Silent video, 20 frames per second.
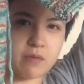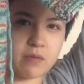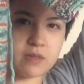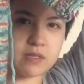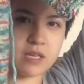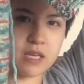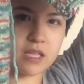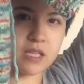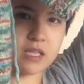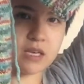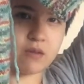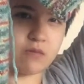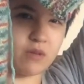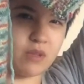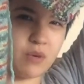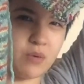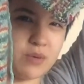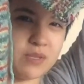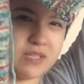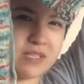were saying that it
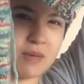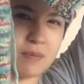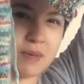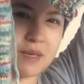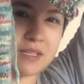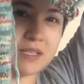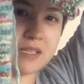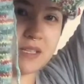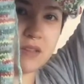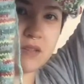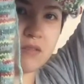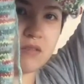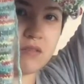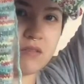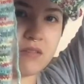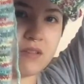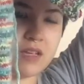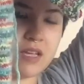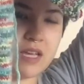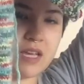really wasn't that big a deal,
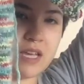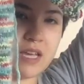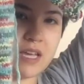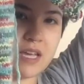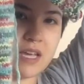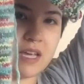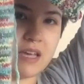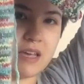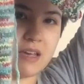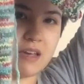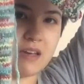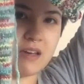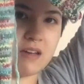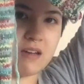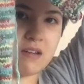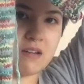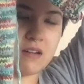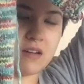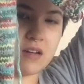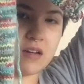
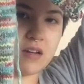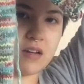and